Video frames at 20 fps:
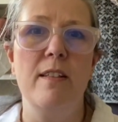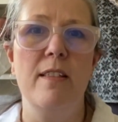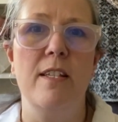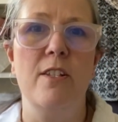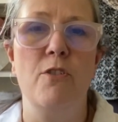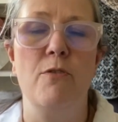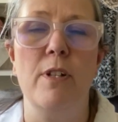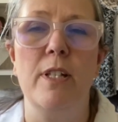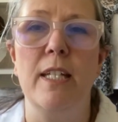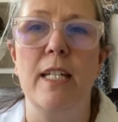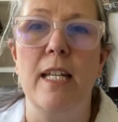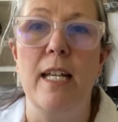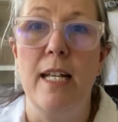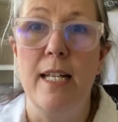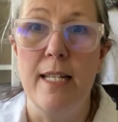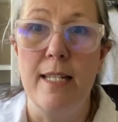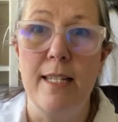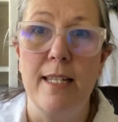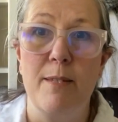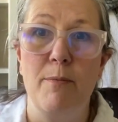This really
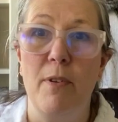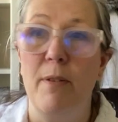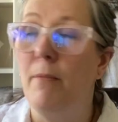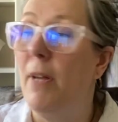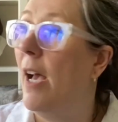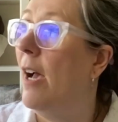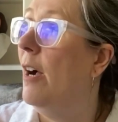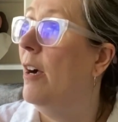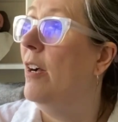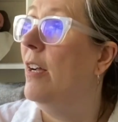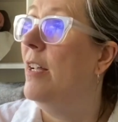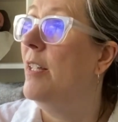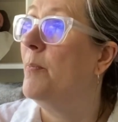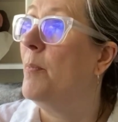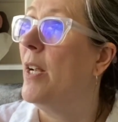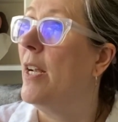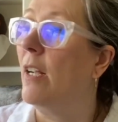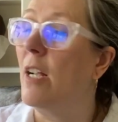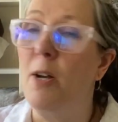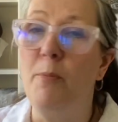is, it's
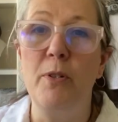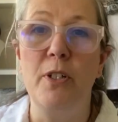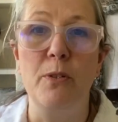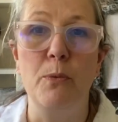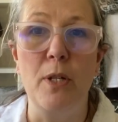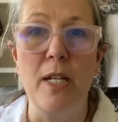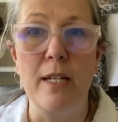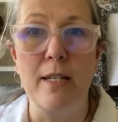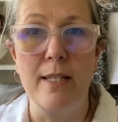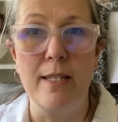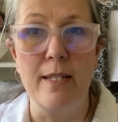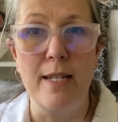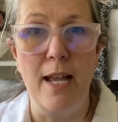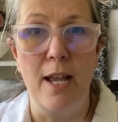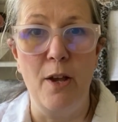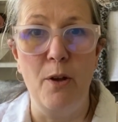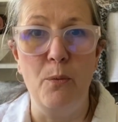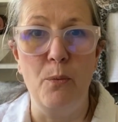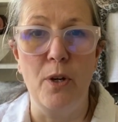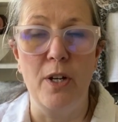been a couple of weeks
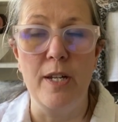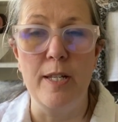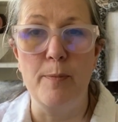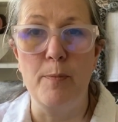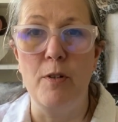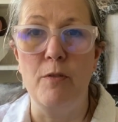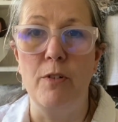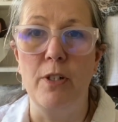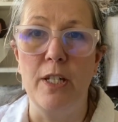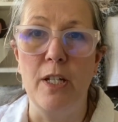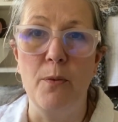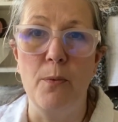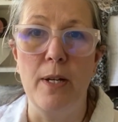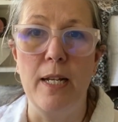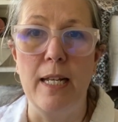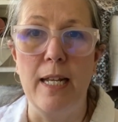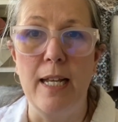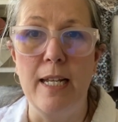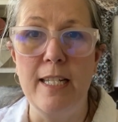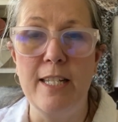now where it's been really
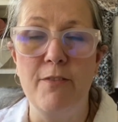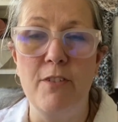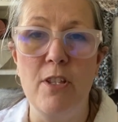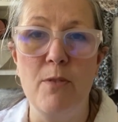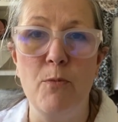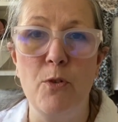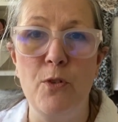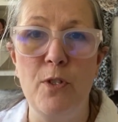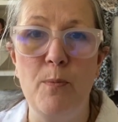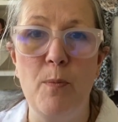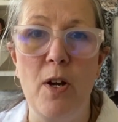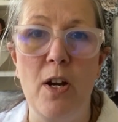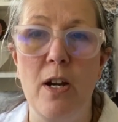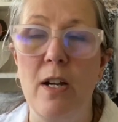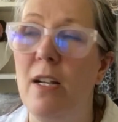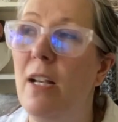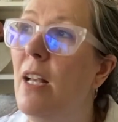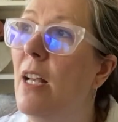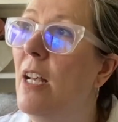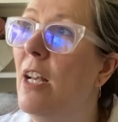quite nice for the most part.